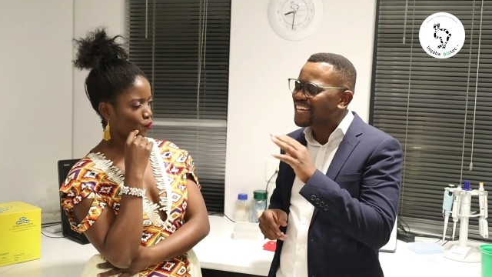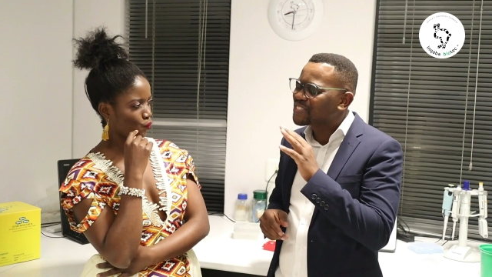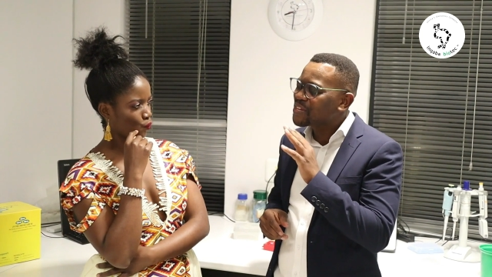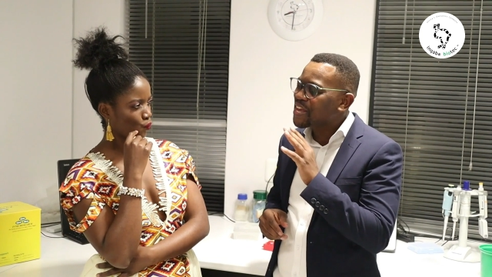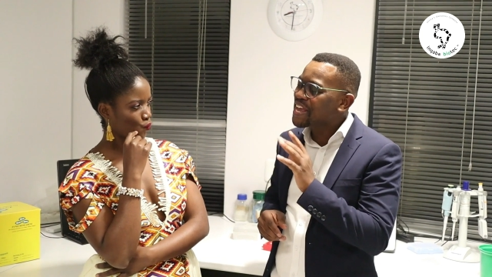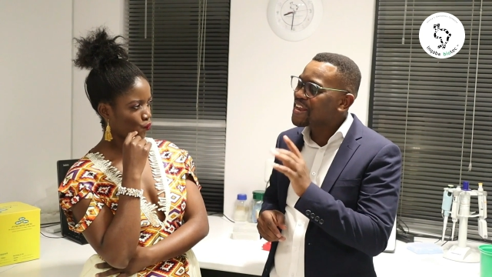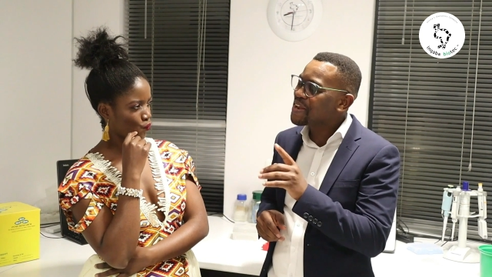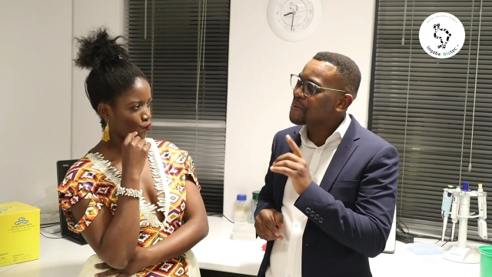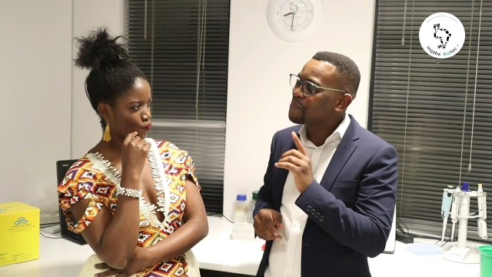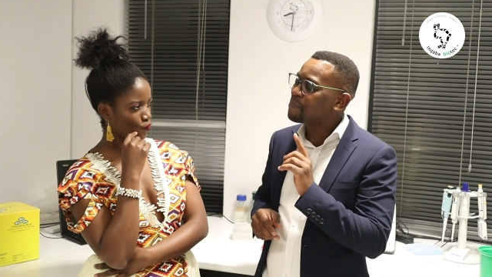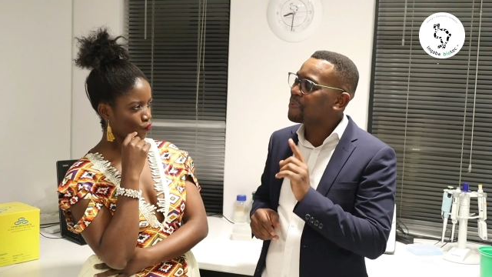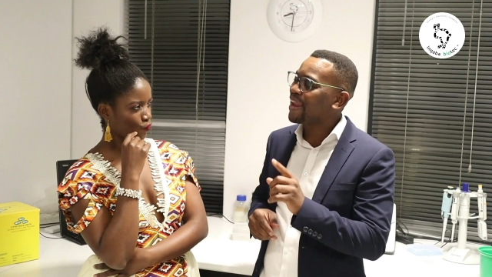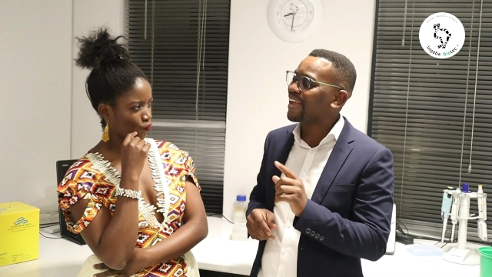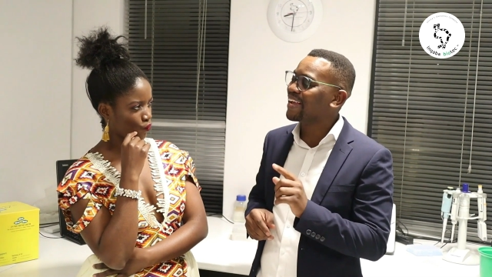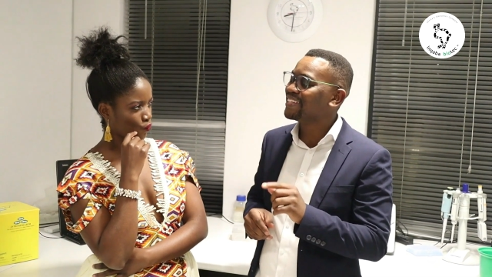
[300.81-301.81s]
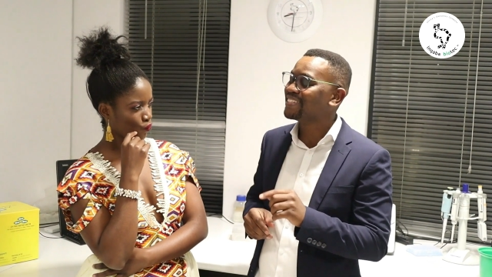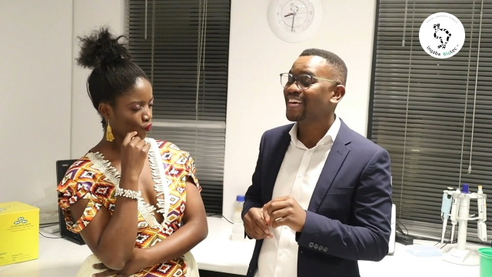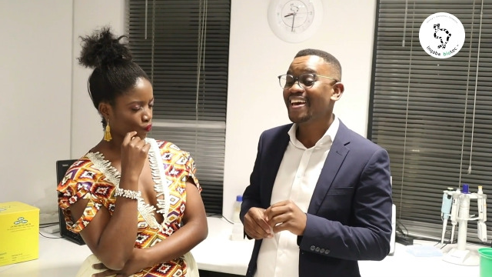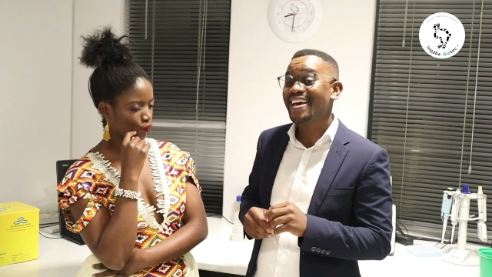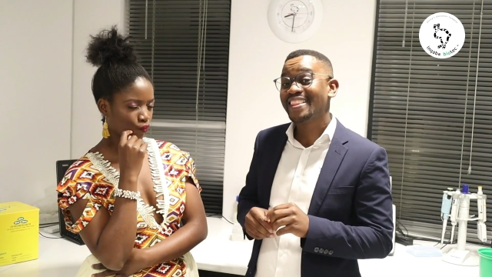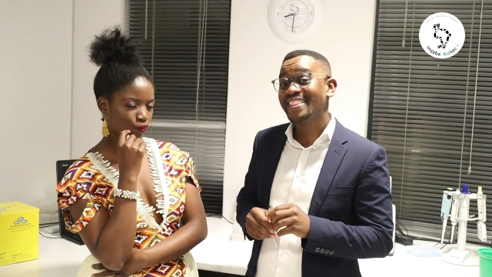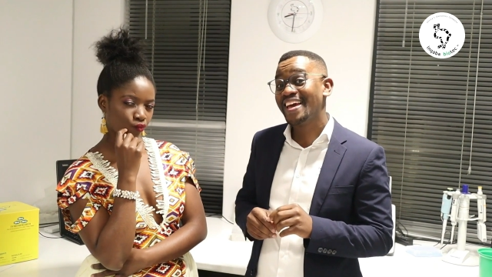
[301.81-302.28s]
Speaker 1: It's in a
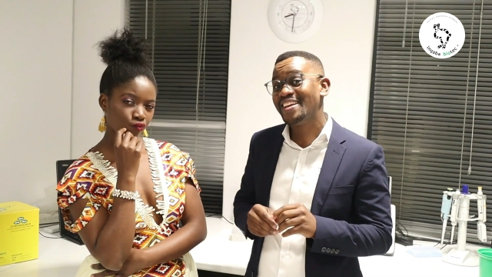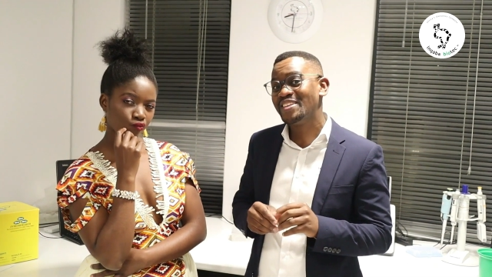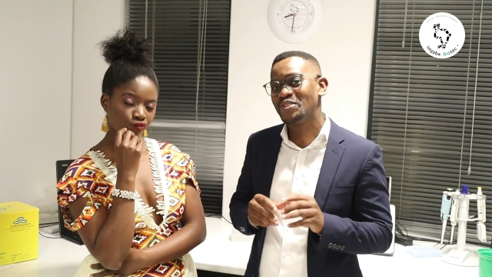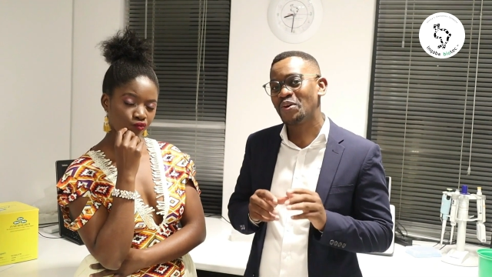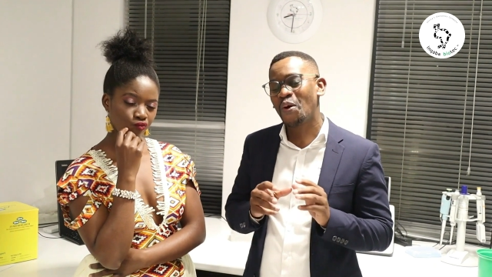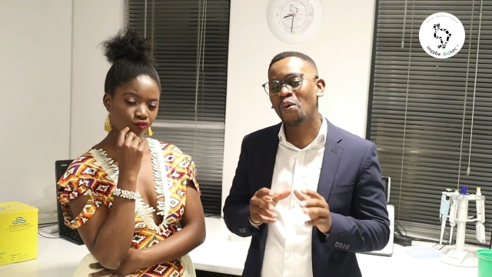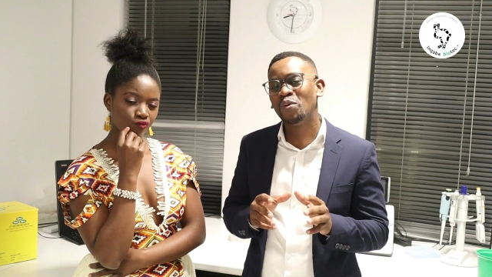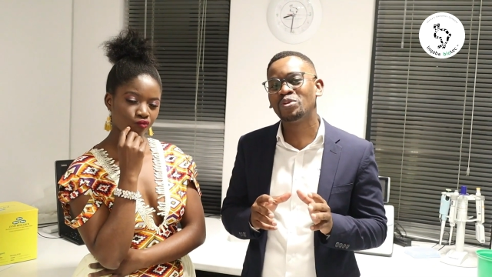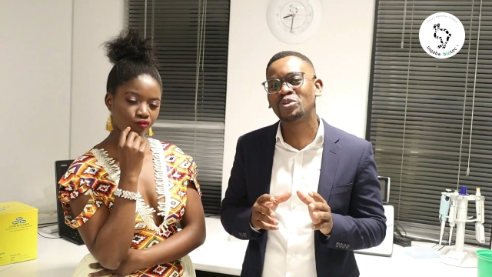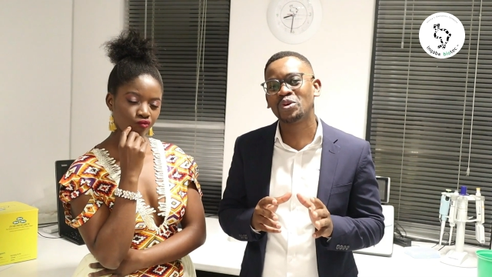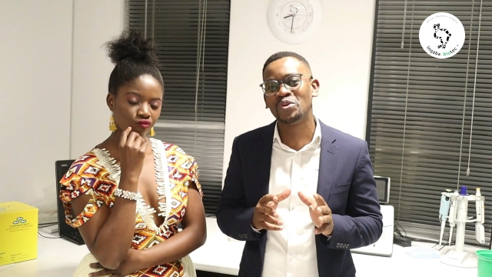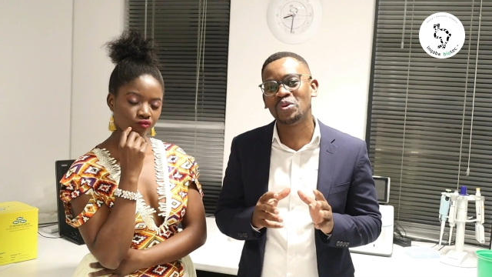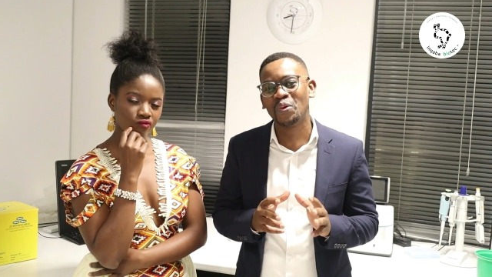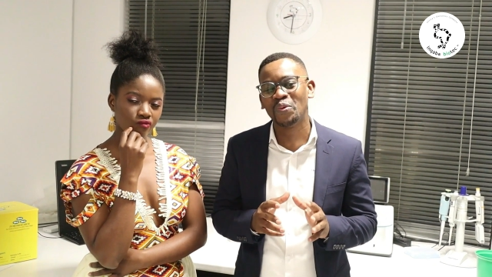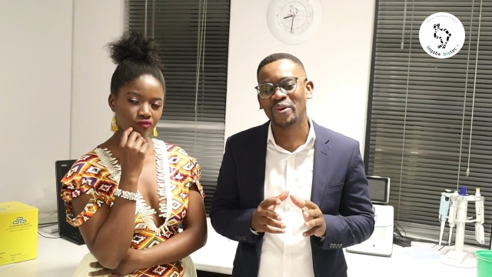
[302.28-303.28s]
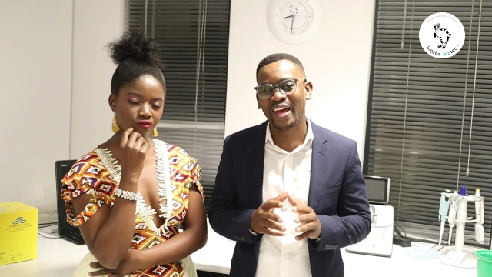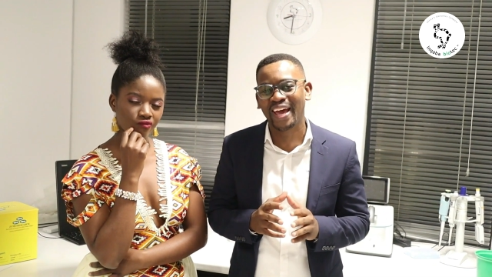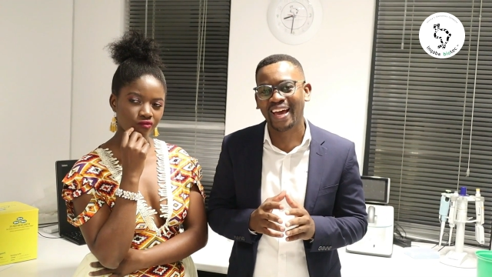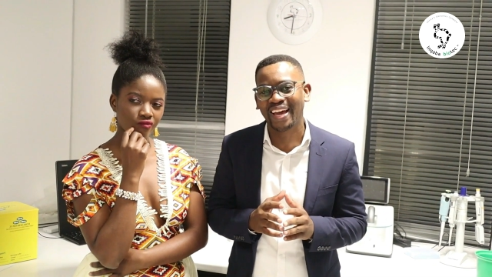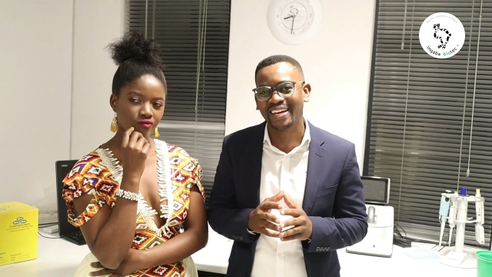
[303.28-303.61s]
place that is also known